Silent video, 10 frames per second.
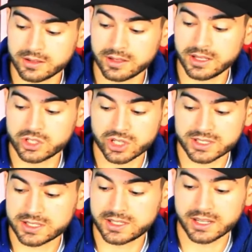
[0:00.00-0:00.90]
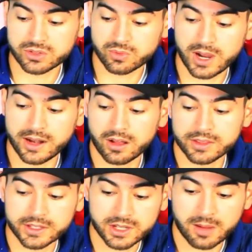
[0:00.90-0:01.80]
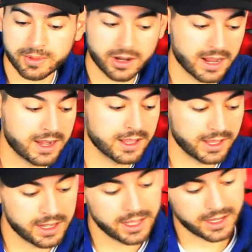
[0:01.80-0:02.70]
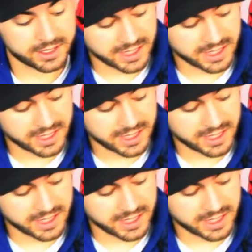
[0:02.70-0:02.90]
it just sticks right on the top of there. And it is